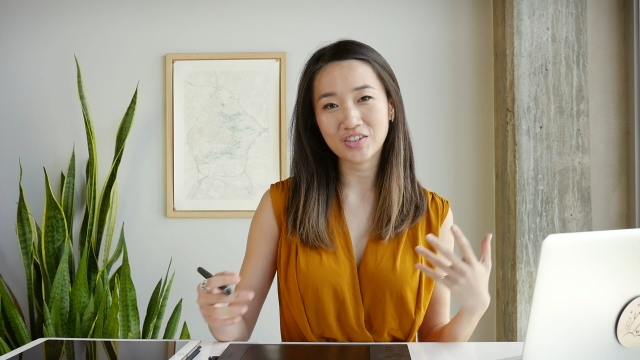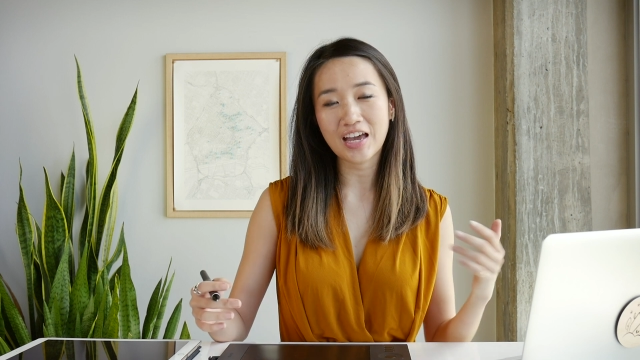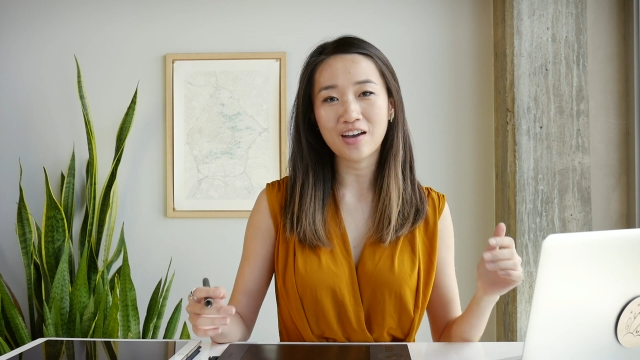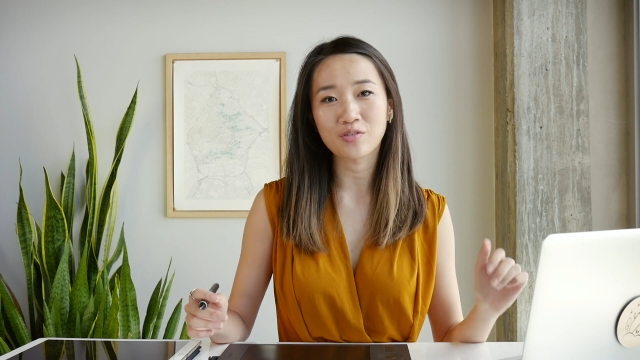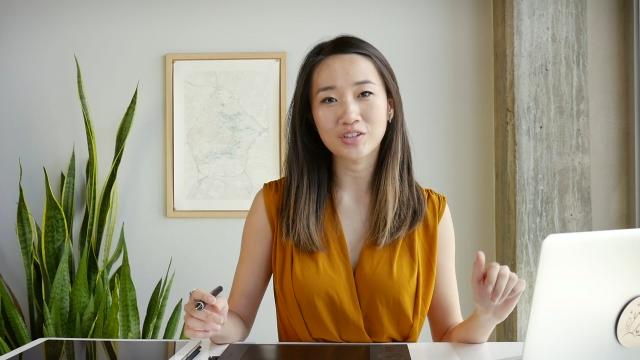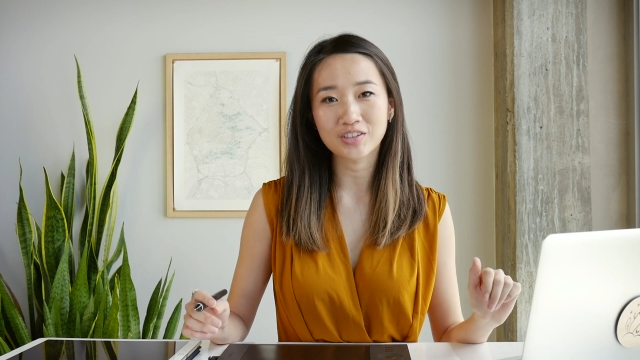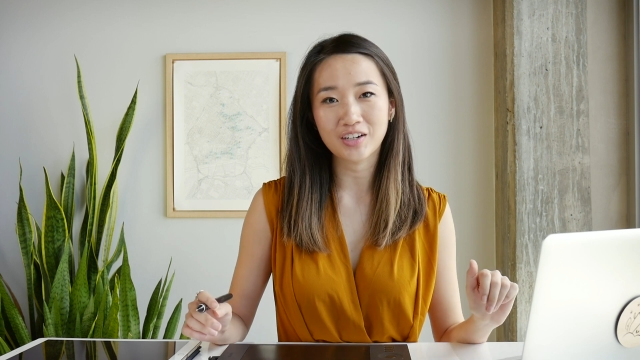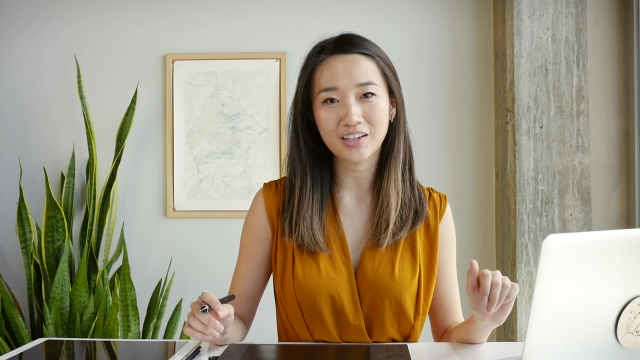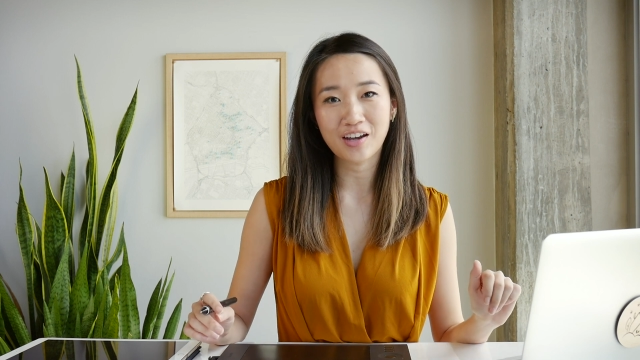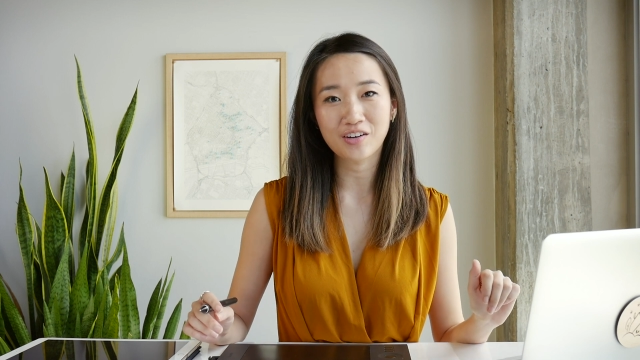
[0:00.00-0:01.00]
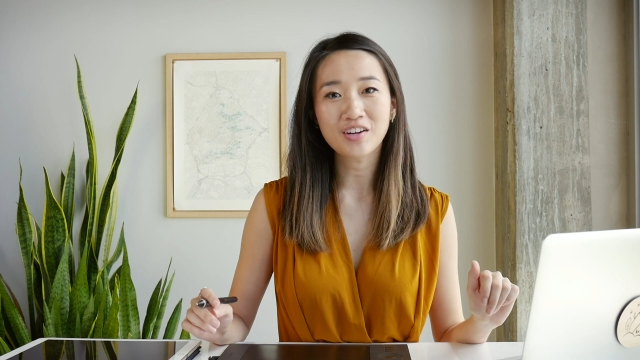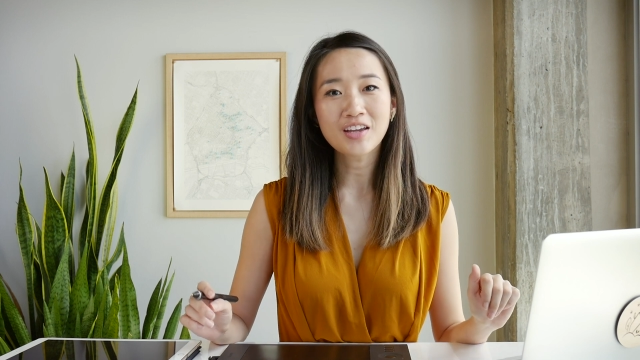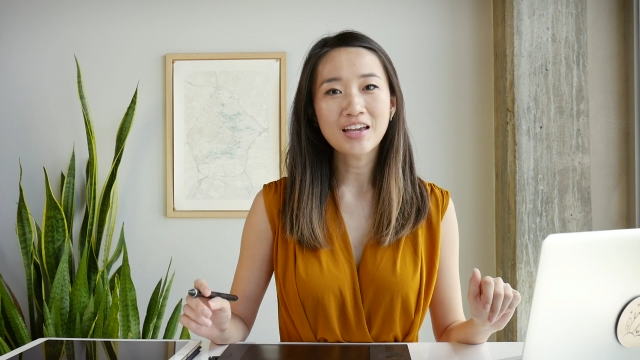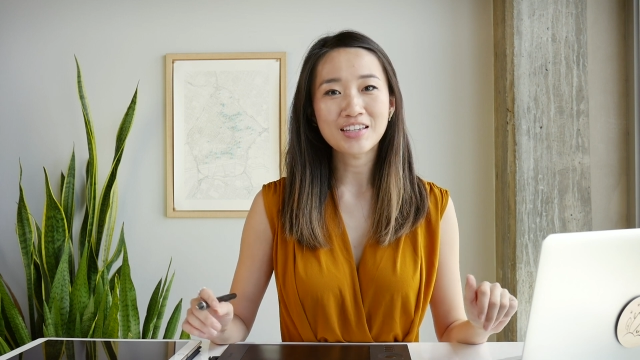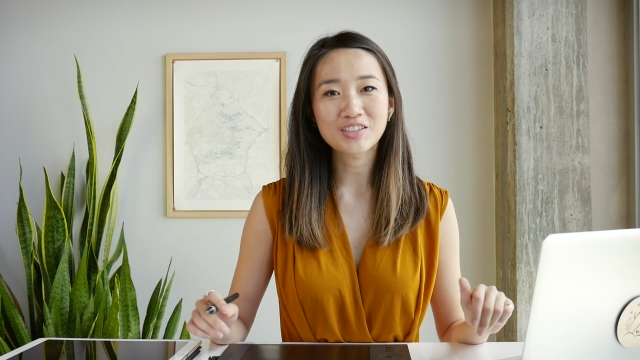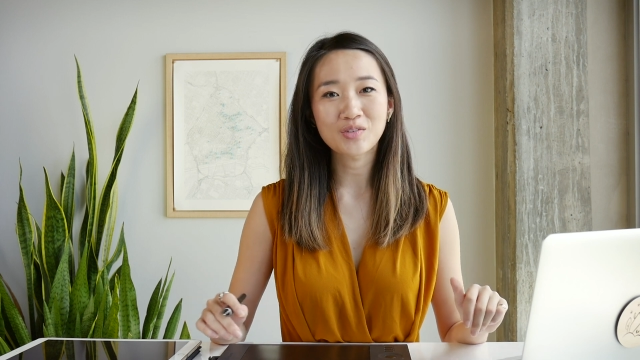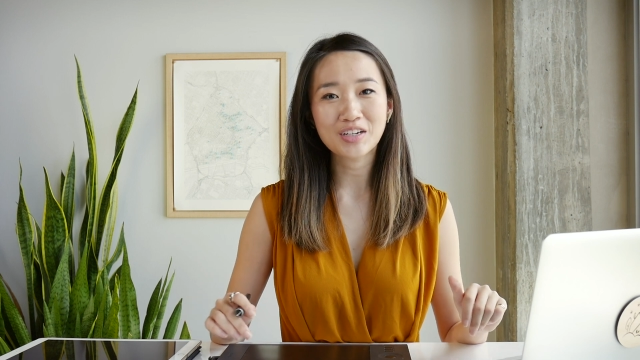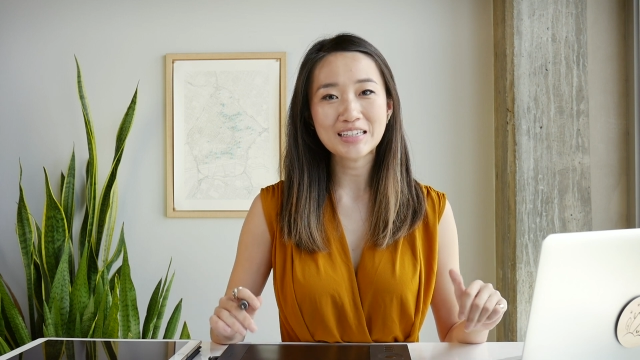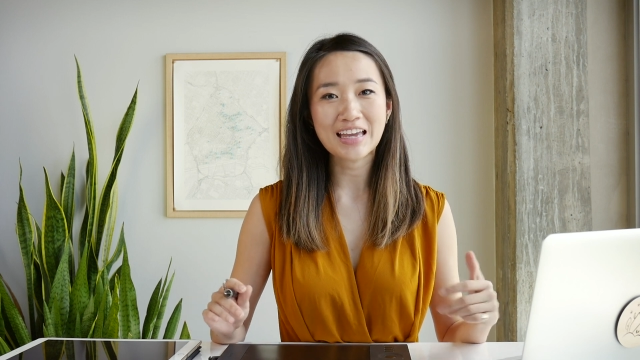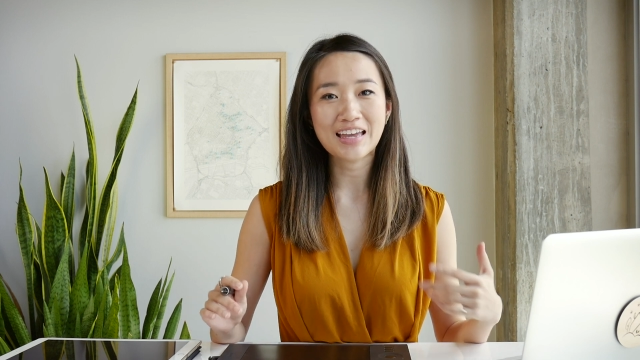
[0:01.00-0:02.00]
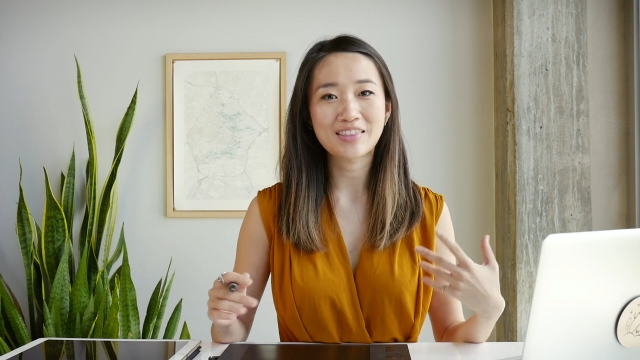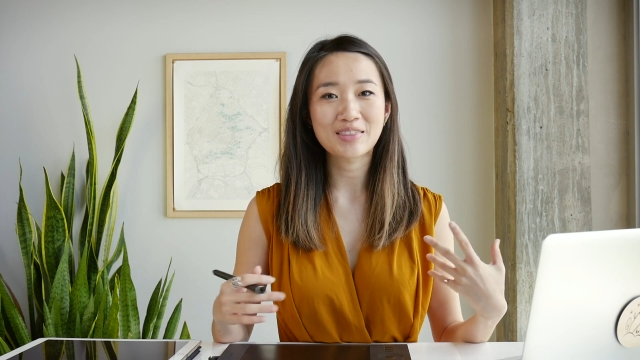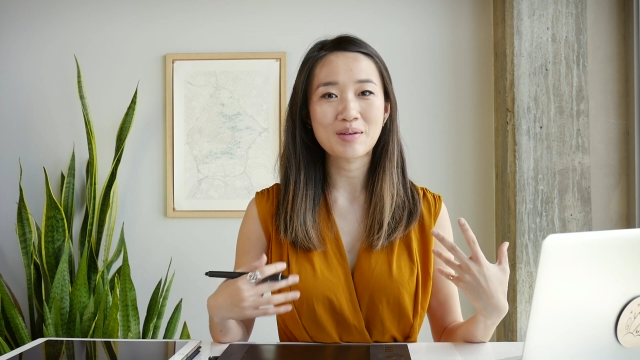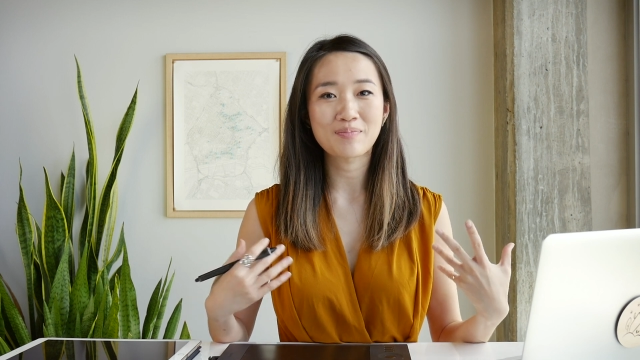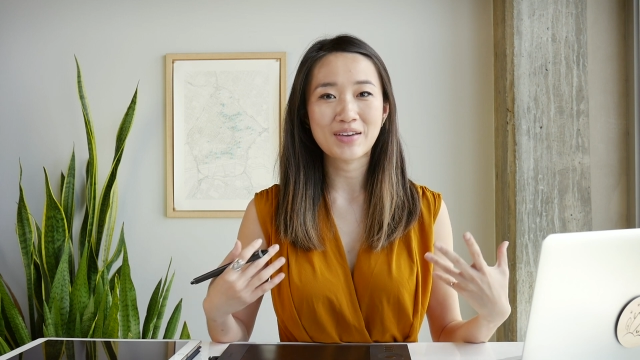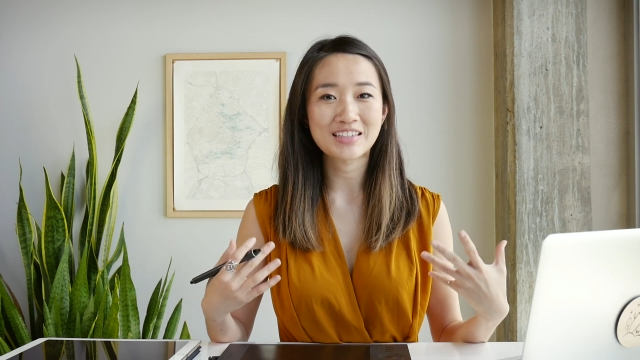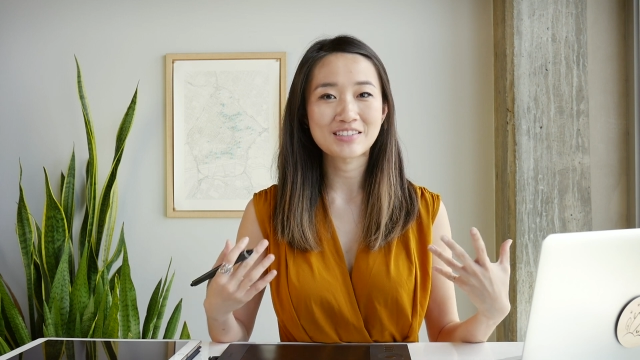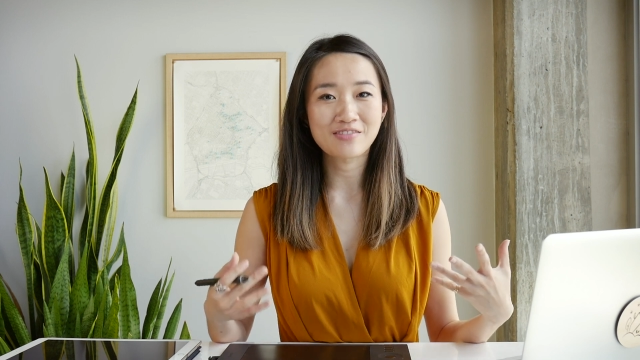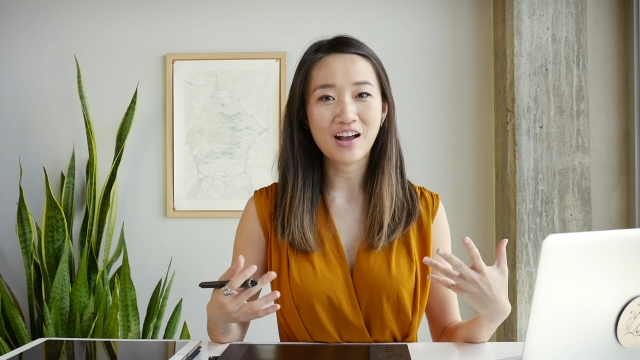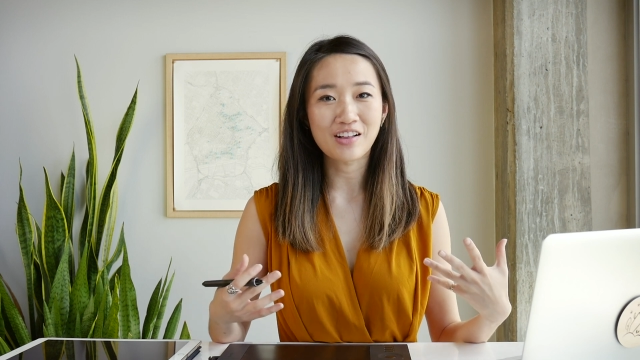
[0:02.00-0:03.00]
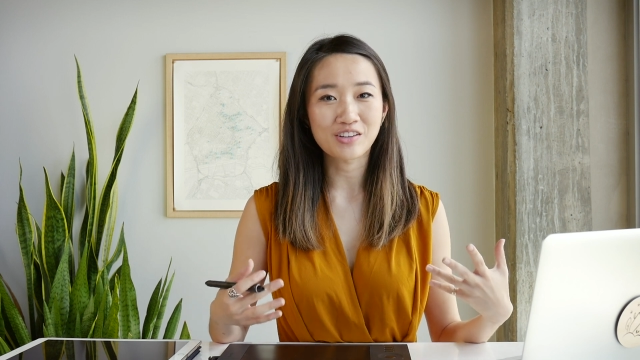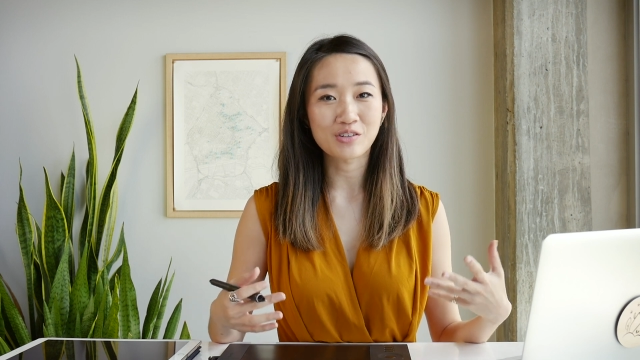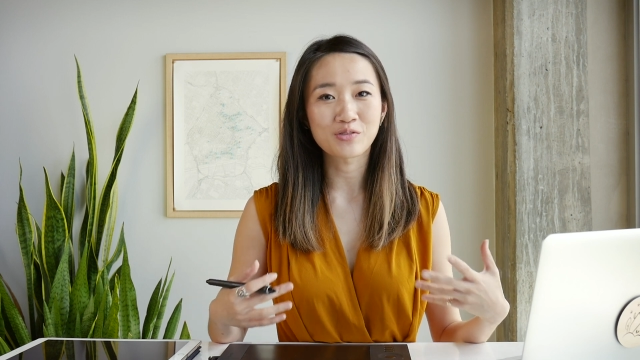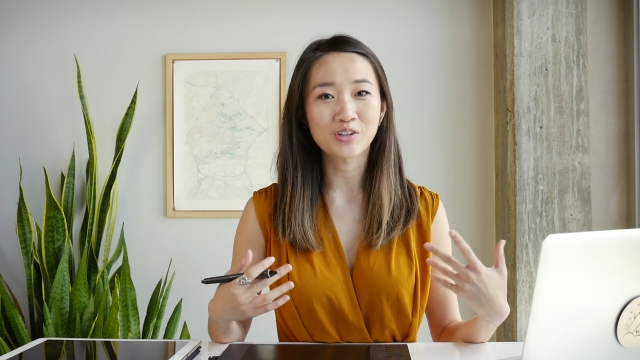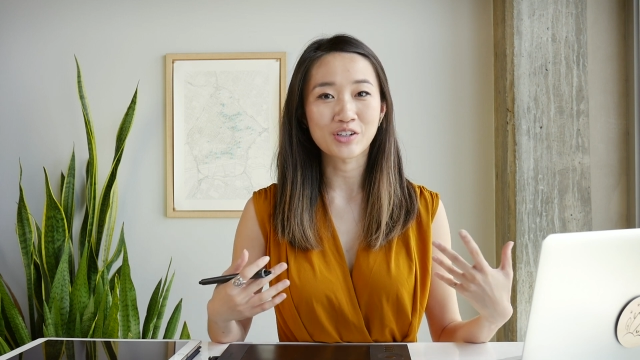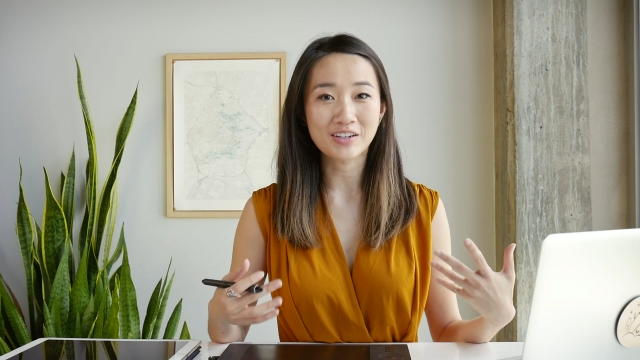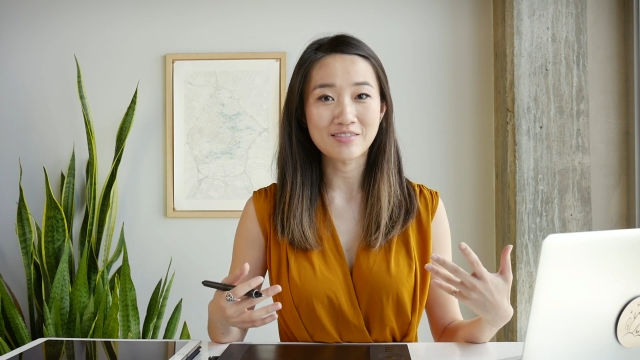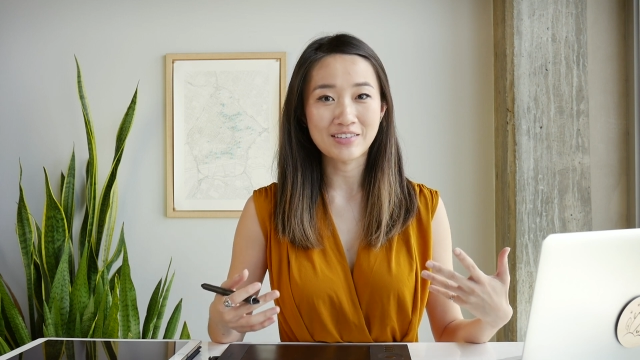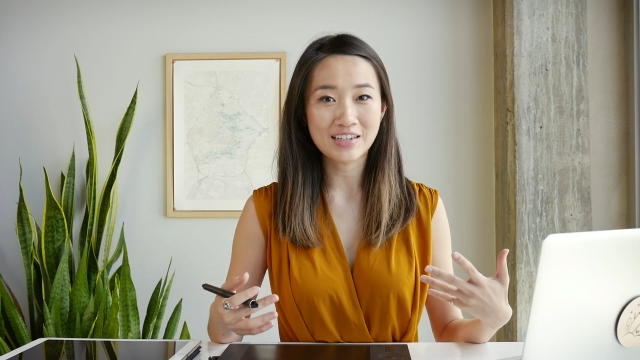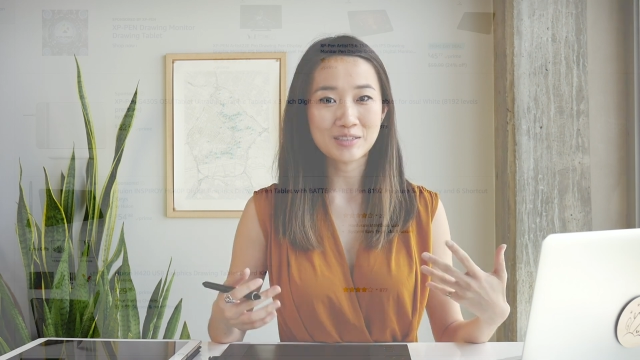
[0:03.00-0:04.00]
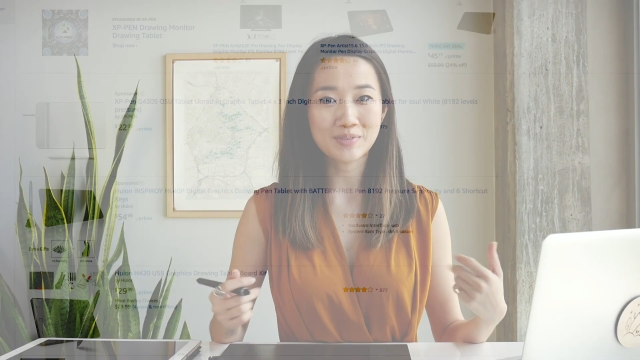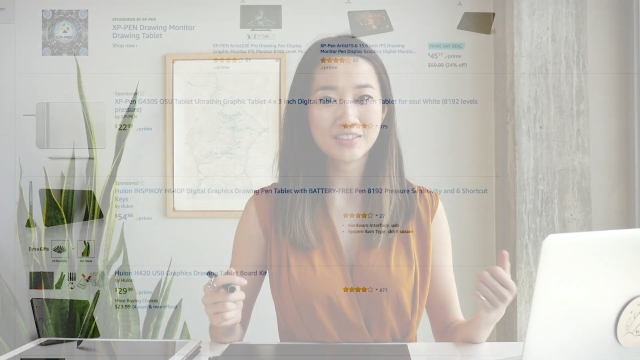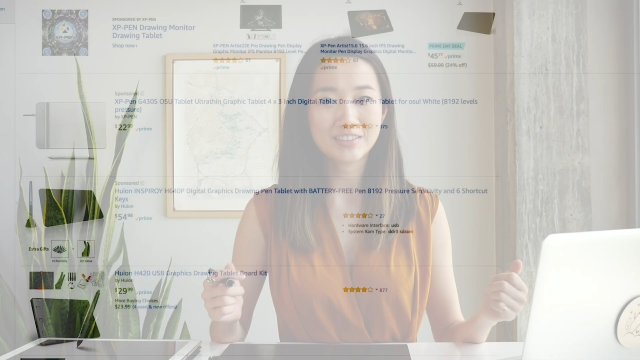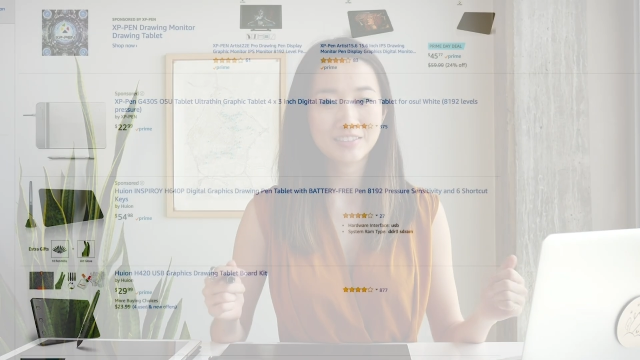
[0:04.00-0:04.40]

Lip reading: you have when starting out, as you want to get the best value for your investment.